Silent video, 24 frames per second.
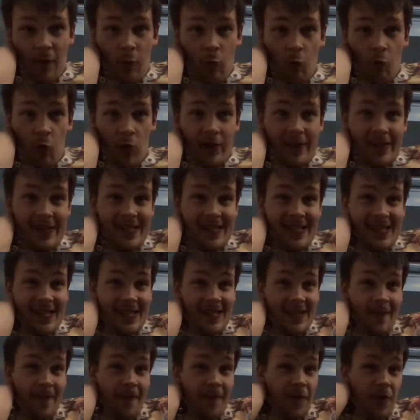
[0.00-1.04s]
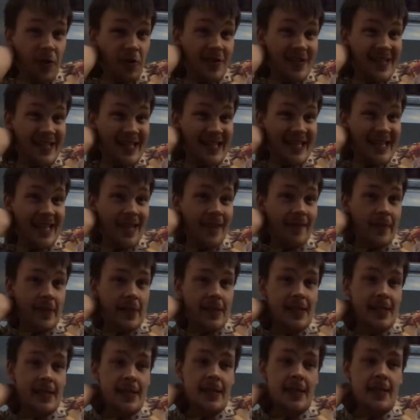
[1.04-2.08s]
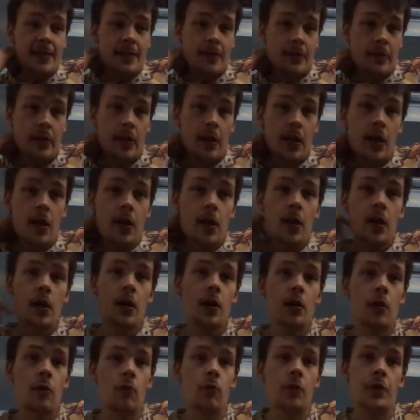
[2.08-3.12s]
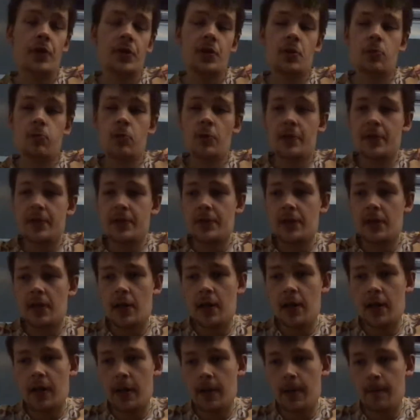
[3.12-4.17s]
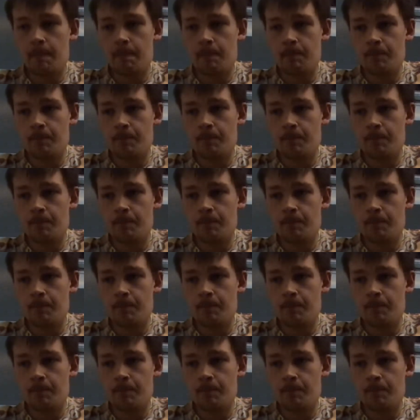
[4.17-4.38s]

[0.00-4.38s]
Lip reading: and they haven't won since the first day of the season, which was